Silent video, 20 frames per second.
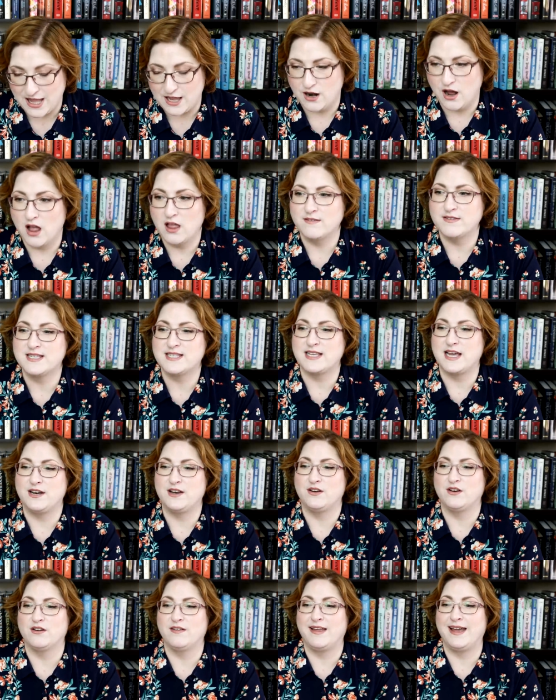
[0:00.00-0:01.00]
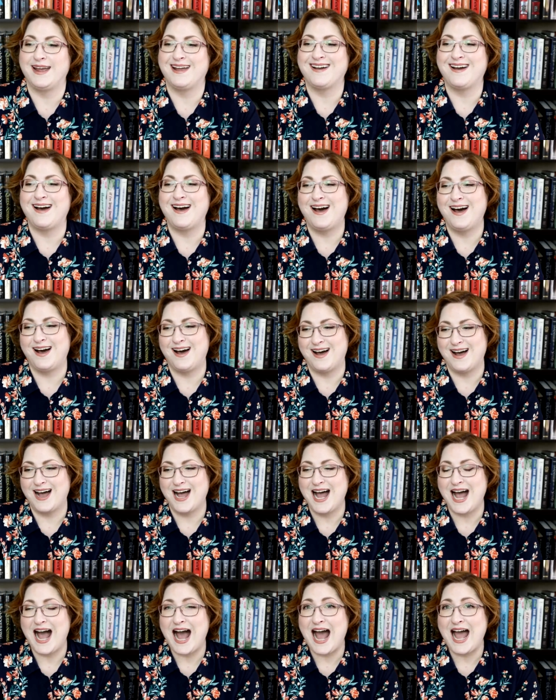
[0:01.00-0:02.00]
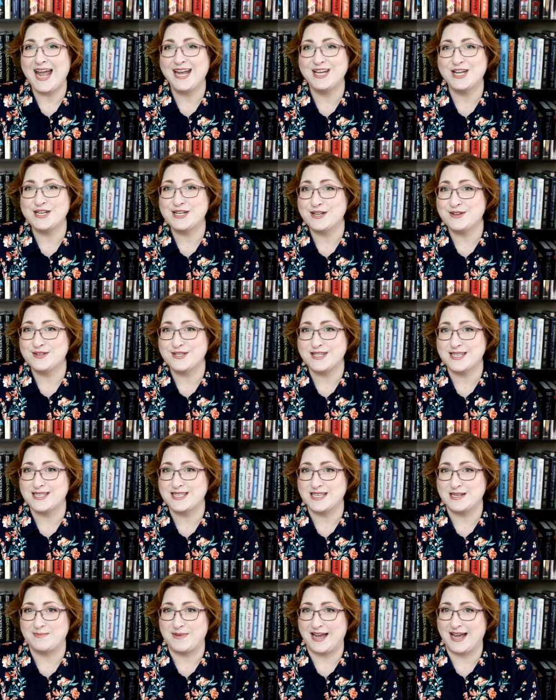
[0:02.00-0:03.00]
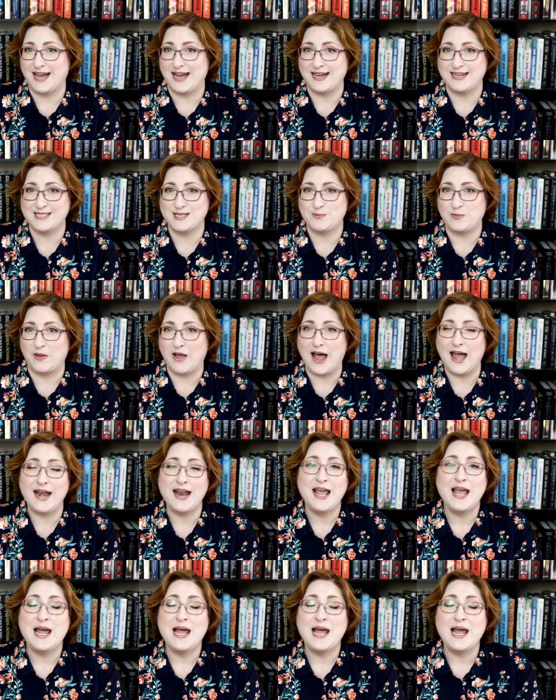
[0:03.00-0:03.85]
And all of a sudden you're like, aha, I could use this in my heist plot.